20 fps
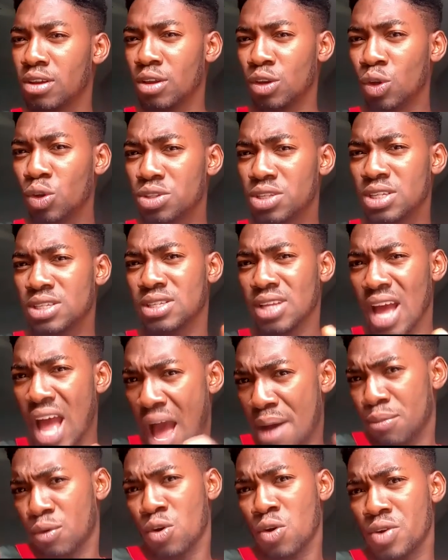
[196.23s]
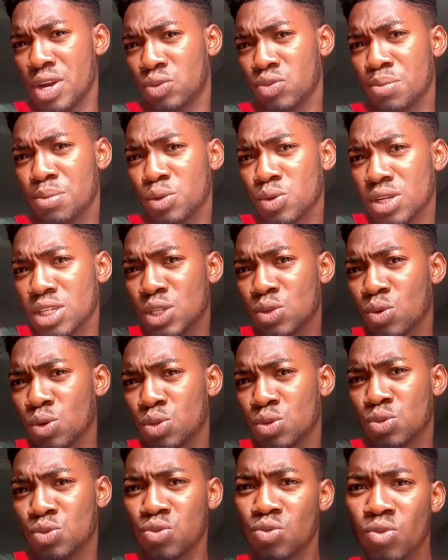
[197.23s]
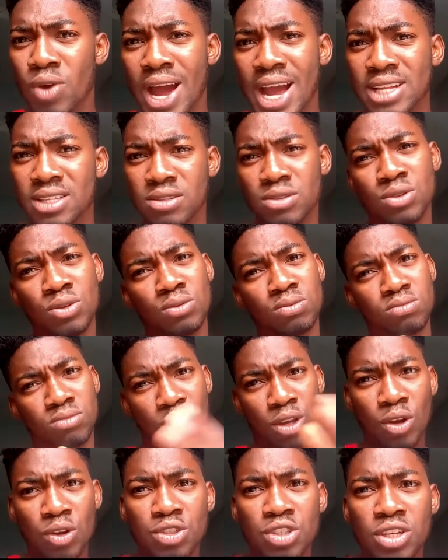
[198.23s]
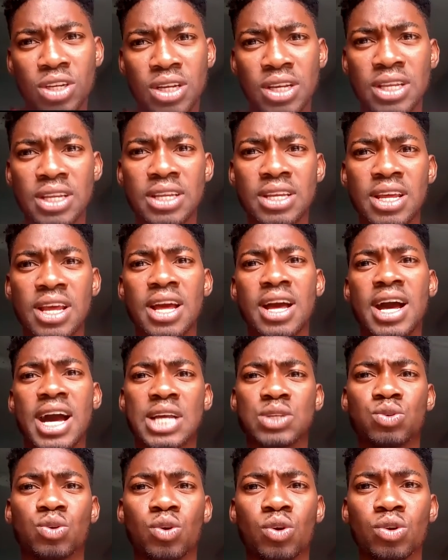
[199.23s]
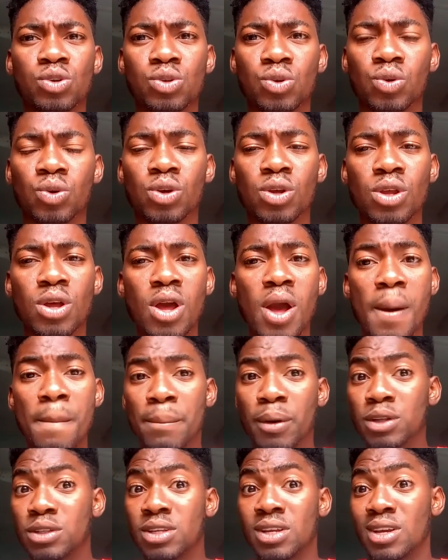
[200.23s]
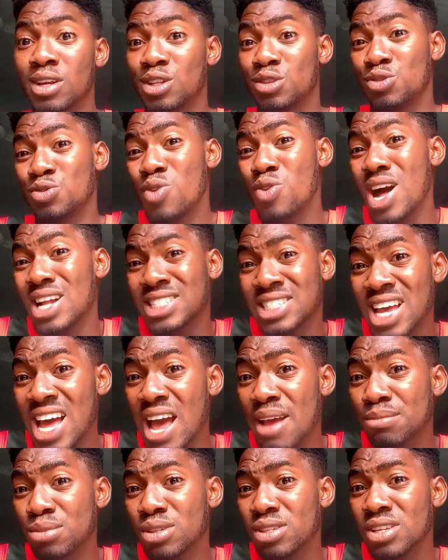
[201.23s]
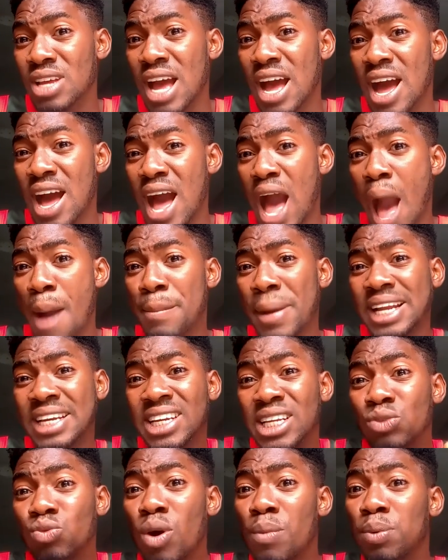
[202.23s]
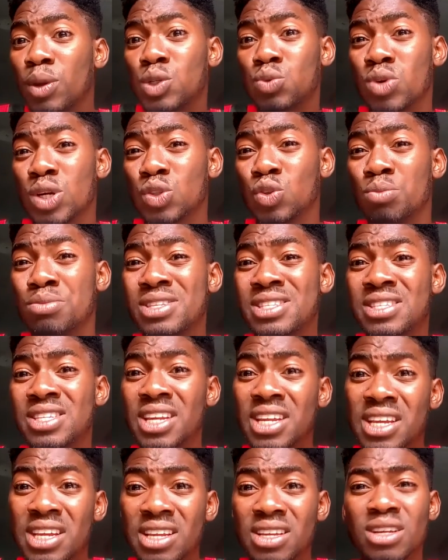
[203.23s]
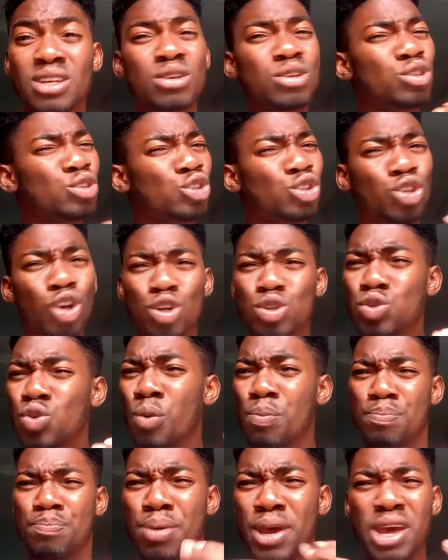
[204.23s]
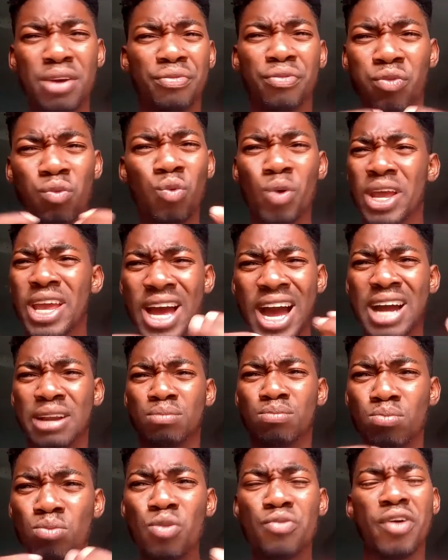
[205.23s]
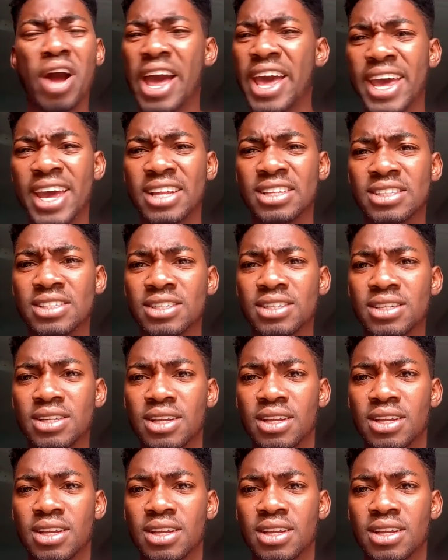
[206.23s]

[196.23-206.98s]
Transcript: Notice I'm correct, 1 plus 1 is equals to 2, right? Logically, as we all know. But do you know, at times I might need 1 plus 1 to be 3 just to pave way and move ahead.